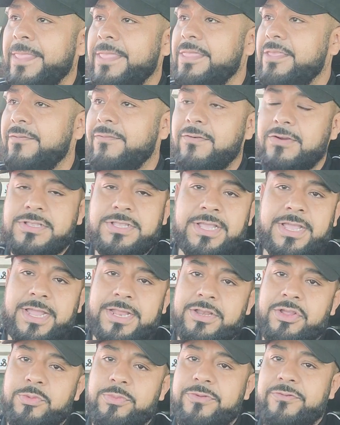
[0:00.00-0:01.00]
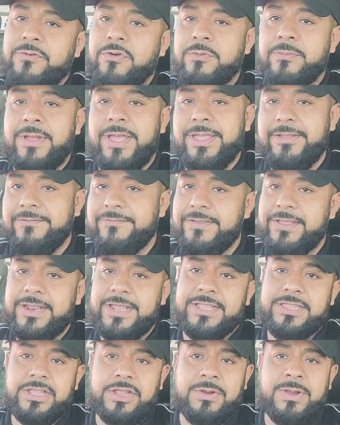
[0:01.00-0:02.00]
the first thing I do before my feet
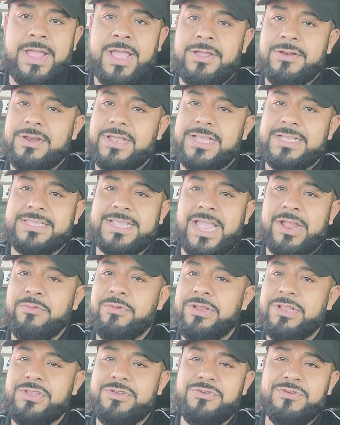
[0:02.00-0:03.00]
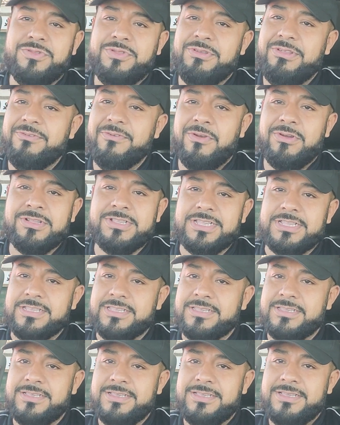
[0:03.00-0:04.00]
hit the ground is I read 2 or 3
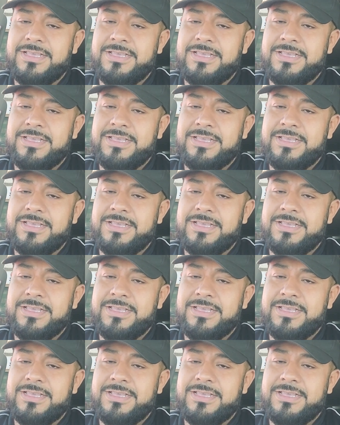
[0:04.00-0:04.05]
verses.